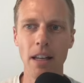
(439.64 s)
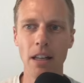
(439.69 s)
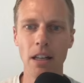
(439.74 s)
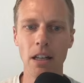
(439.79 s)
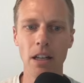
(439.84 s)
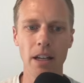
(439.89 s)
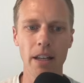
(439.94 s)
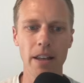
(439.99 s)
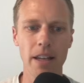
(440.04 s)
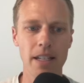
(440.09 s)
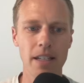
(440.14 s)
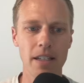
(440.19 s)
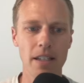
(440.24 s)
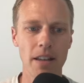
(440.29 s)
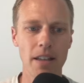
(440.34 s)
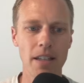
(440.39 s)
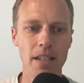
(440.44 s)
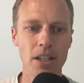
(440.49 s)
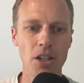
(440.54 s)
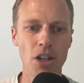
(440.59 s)
look at this.
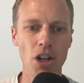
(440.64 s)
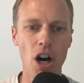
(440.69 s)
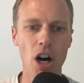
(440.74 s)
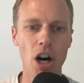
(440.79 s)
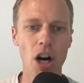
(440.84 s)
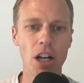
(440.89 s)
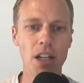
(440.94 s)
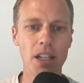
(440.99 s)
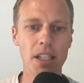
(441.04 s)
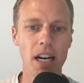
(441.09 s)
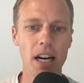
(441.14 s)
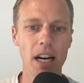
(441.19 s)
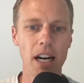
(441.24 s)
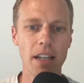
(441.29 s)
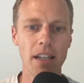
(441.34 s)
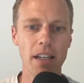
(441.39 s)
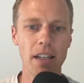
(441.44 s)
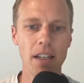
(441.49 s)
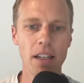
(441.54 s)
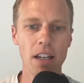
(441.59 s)
This is all
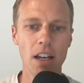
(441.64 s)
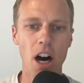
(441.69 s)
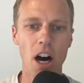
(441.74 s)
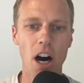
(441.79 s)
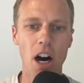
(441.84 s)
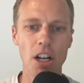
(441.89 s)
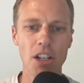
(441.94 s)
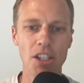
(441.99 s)
done, all